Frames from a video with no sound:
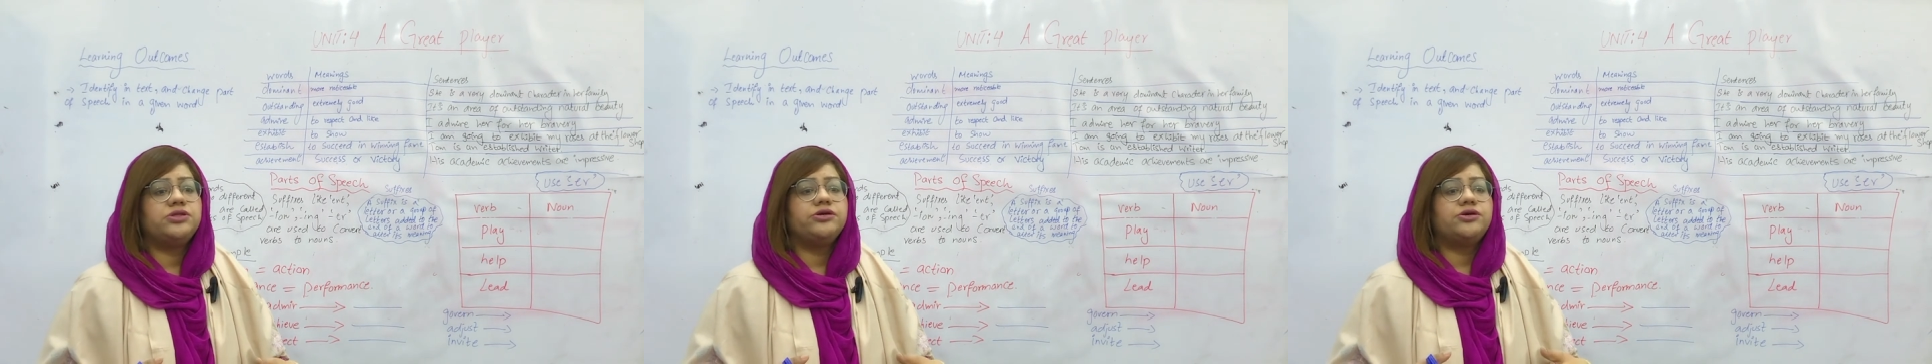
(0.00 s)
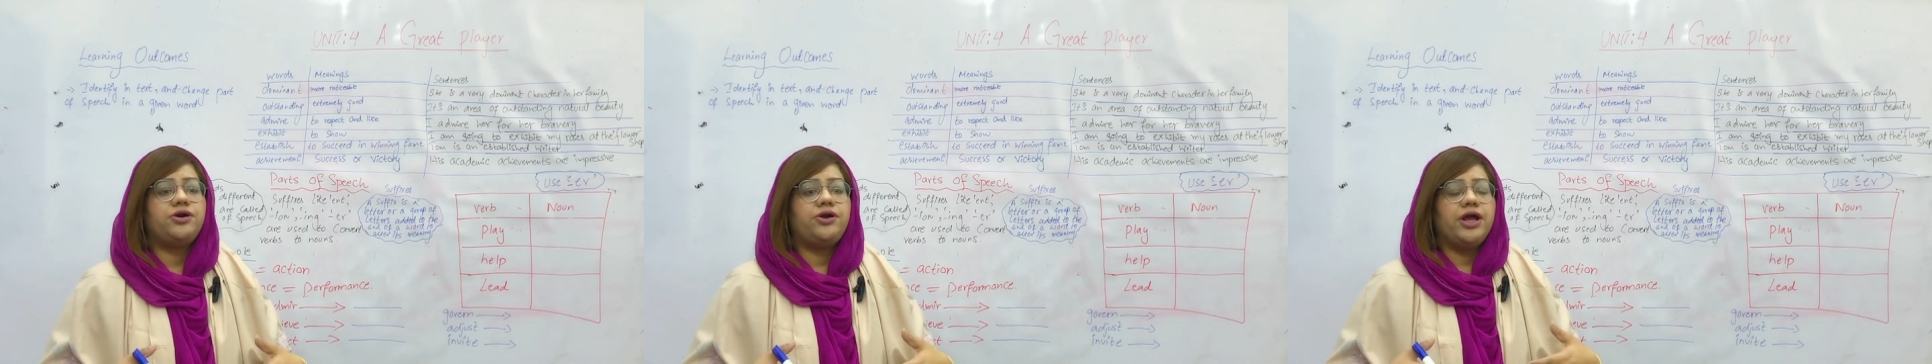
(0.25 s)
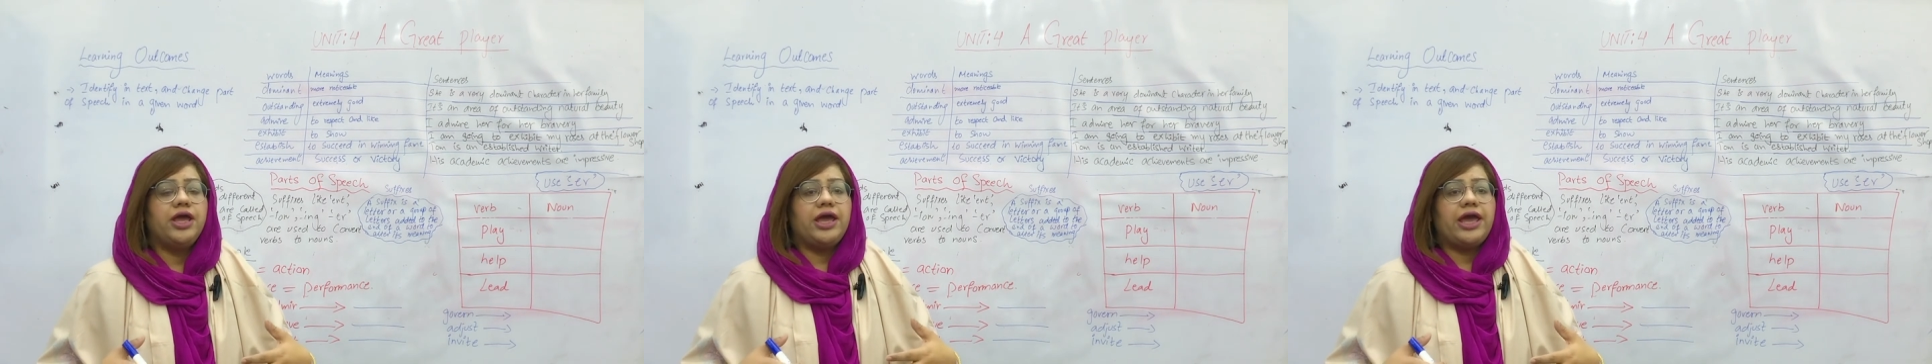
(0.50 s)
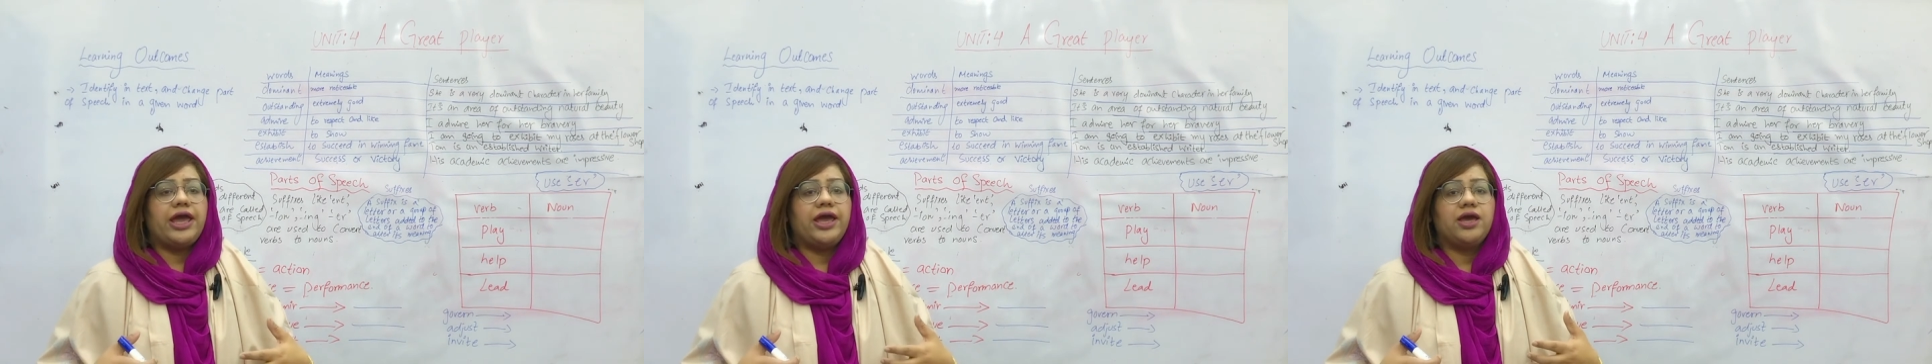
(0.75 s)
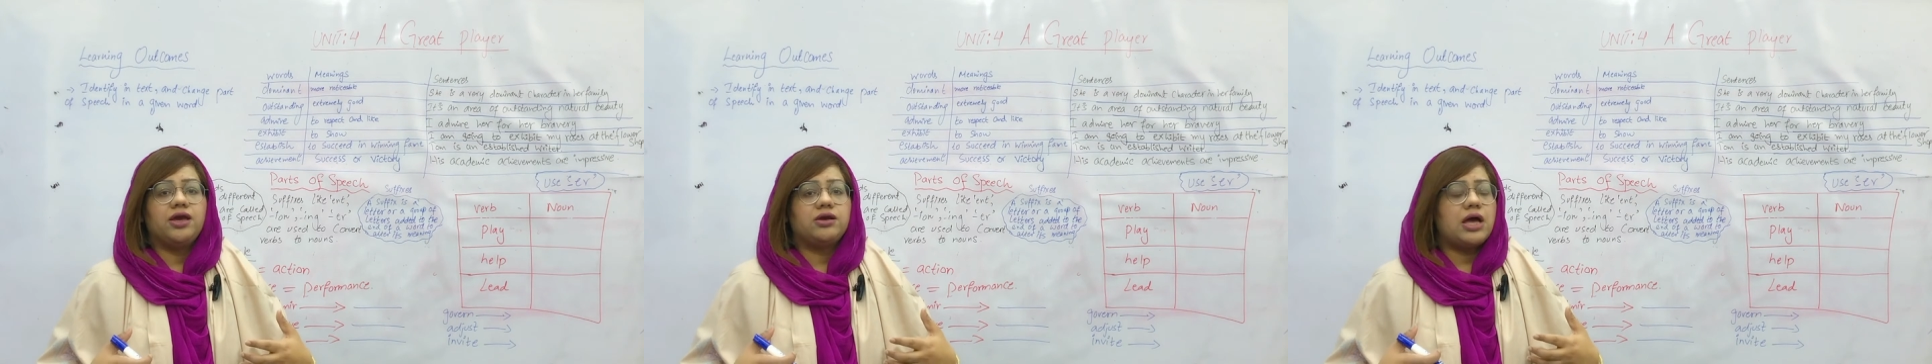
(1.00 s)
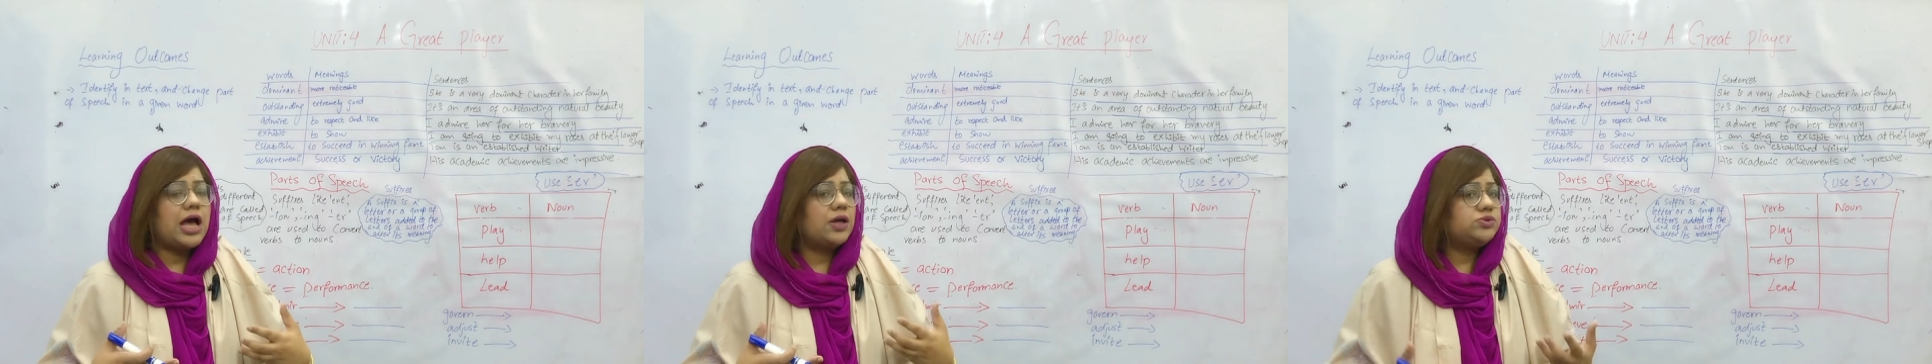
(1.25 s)
their
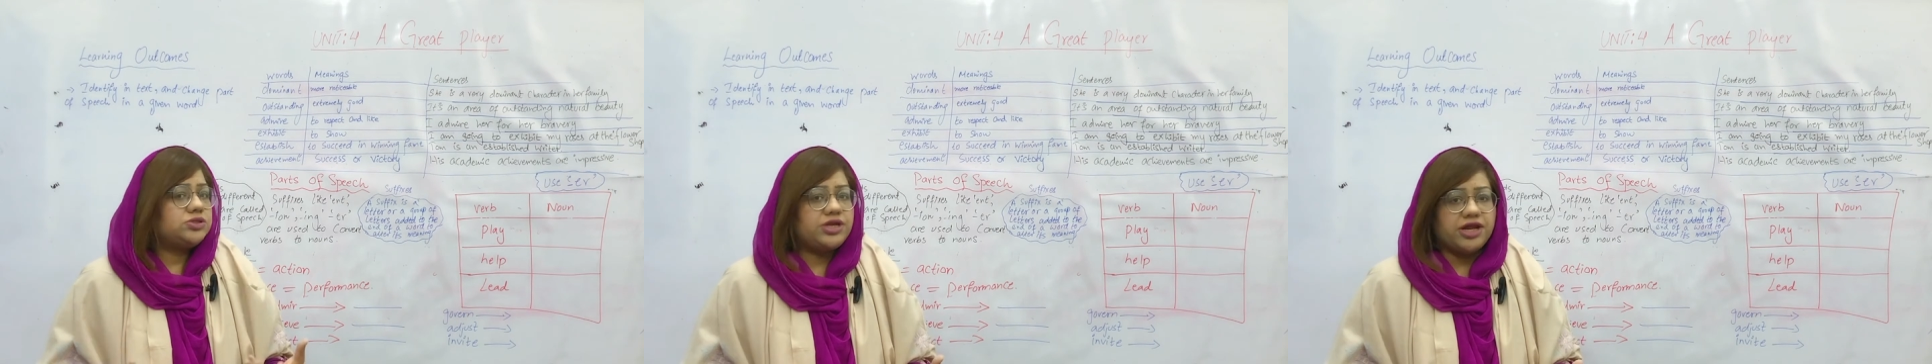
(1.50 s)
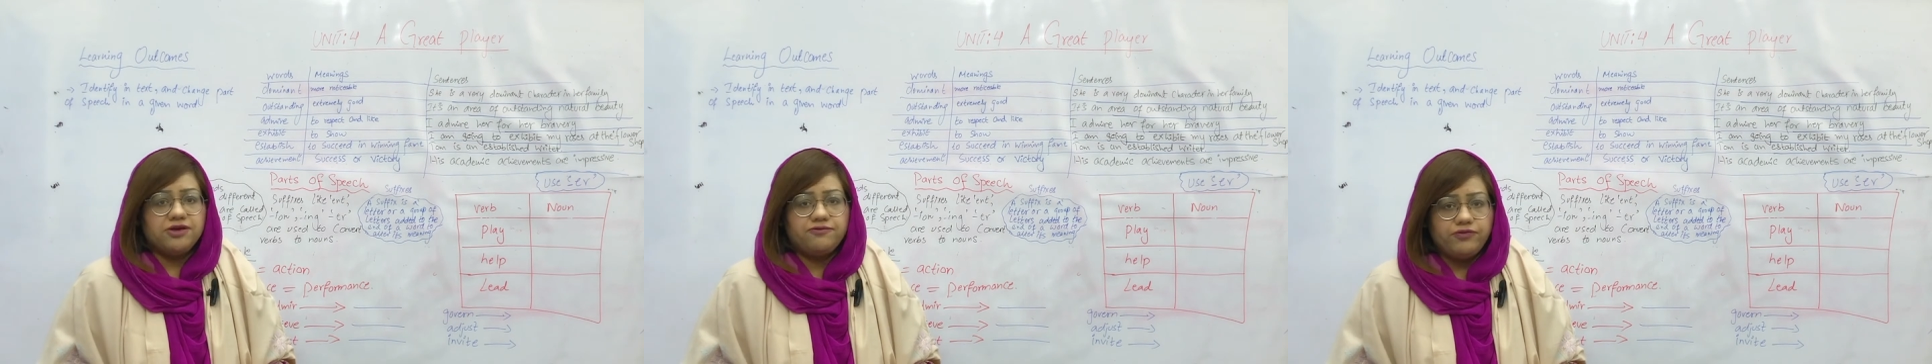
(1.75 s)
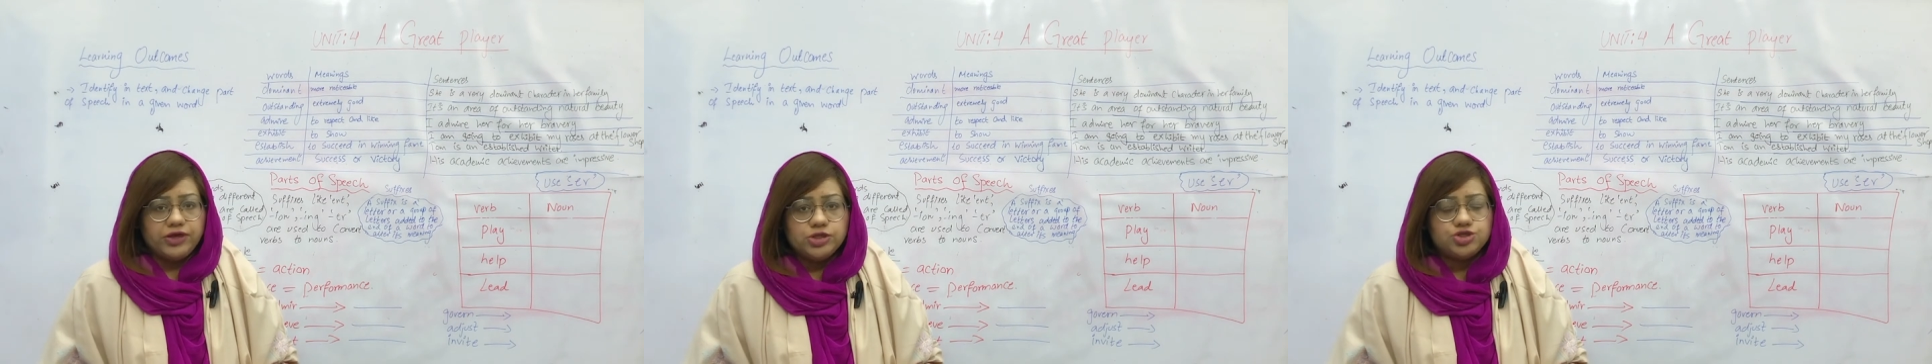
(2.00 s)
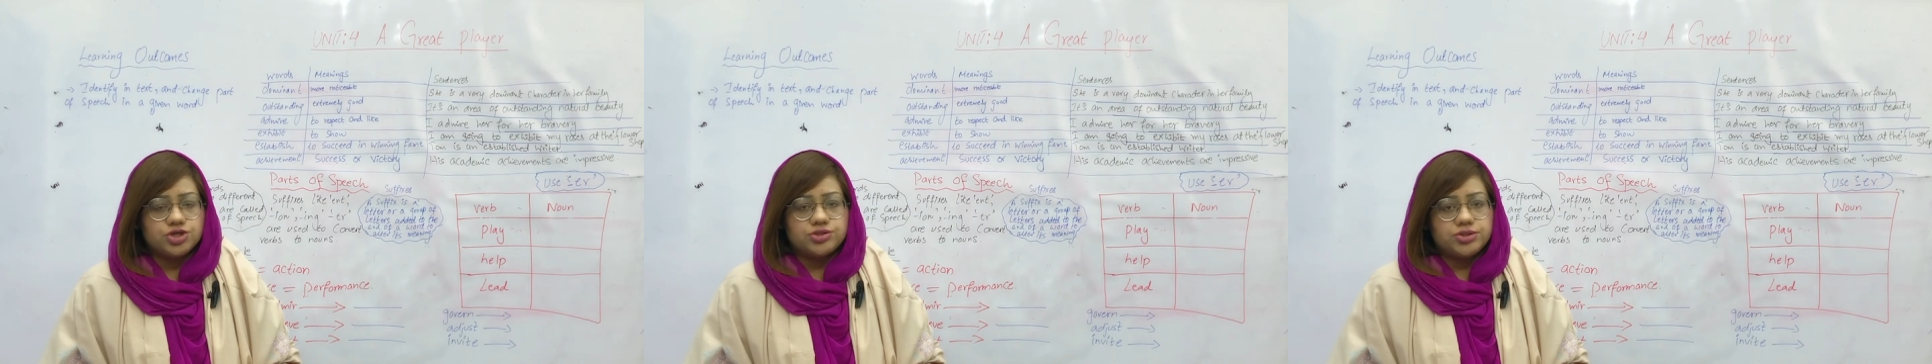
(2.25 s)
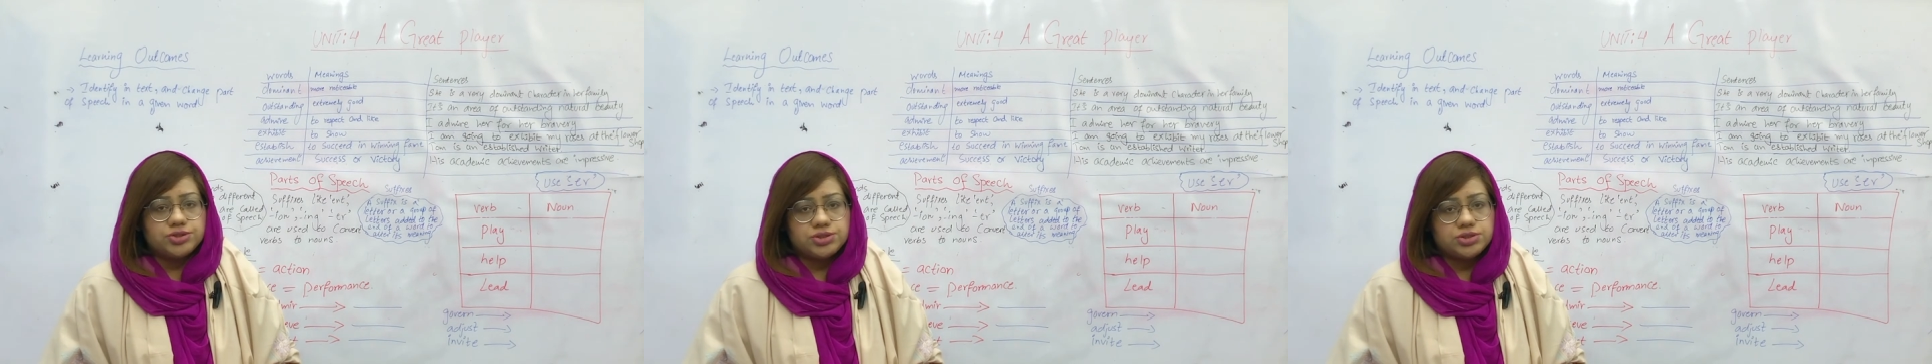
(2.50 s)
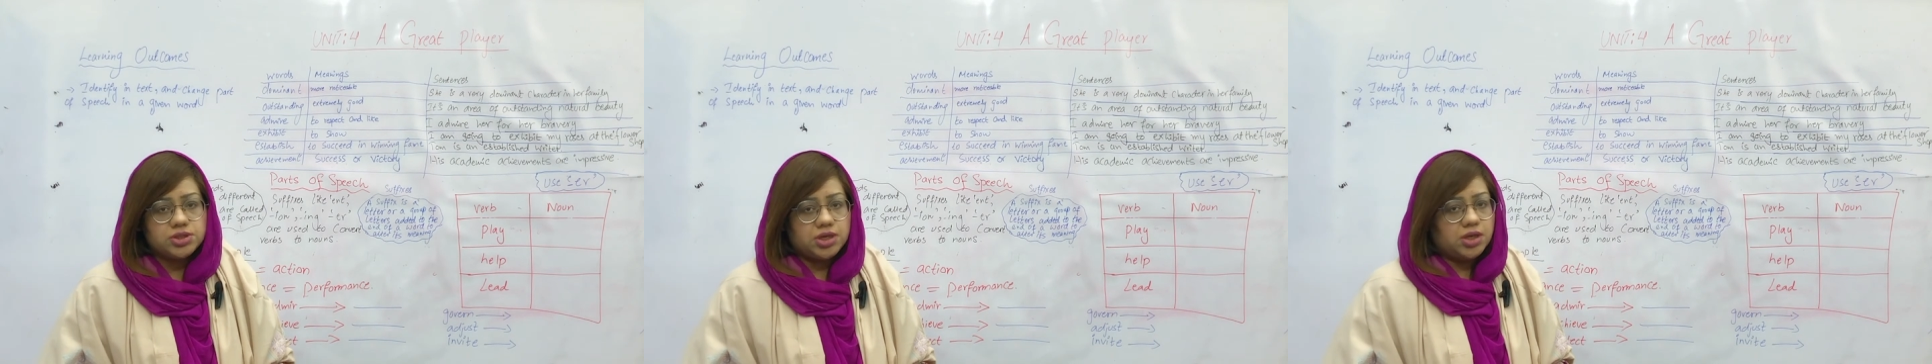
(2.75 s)
outstanding features